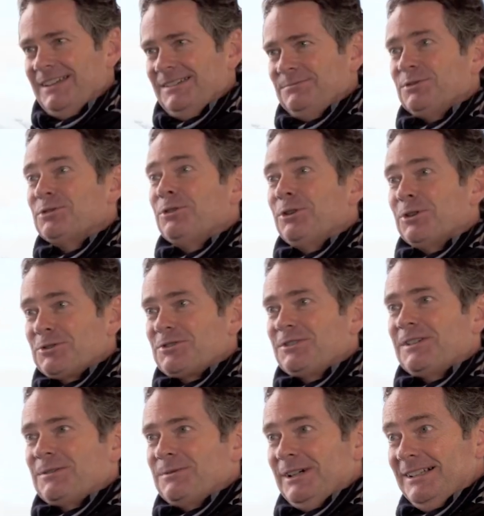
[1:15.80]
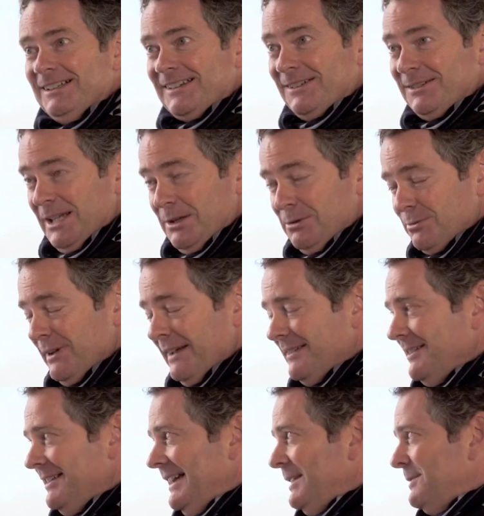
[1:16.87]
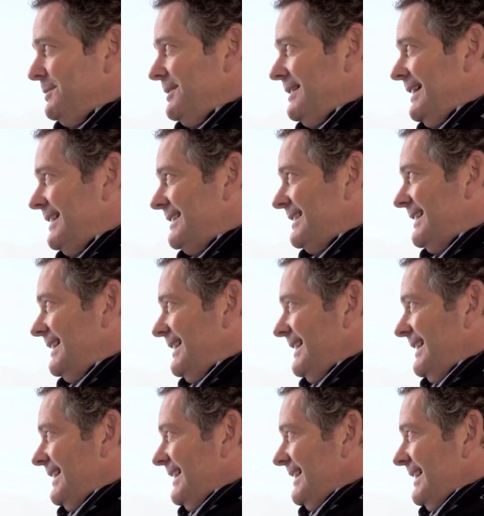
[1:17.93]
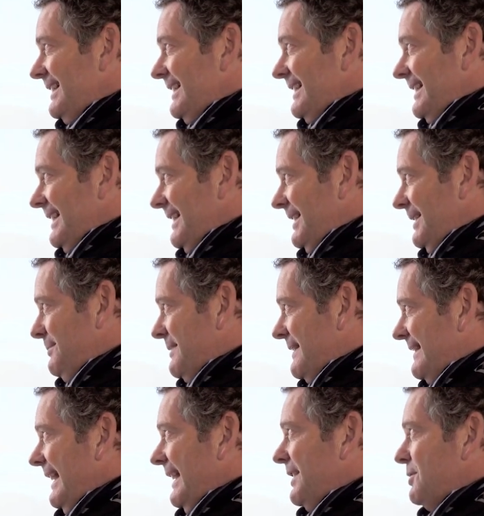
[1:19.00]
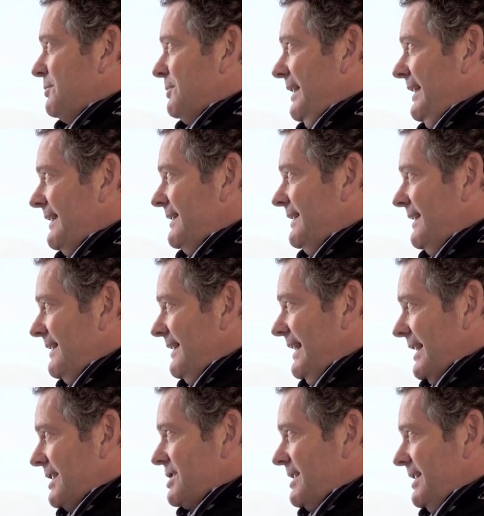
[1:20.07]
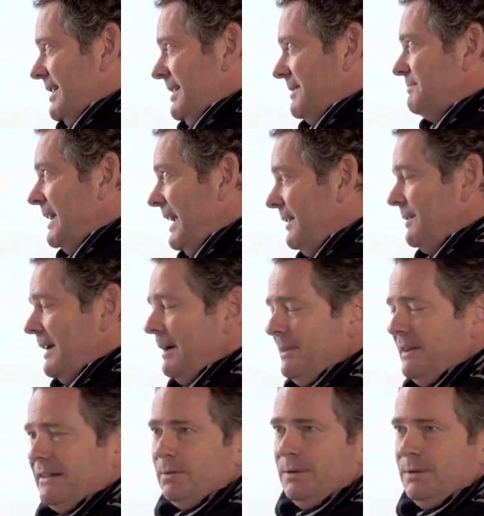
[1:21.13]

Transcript: in Blue Orchard as well, so they will mm-hmm. resonate for that. Um, second reason is actually, if I'm in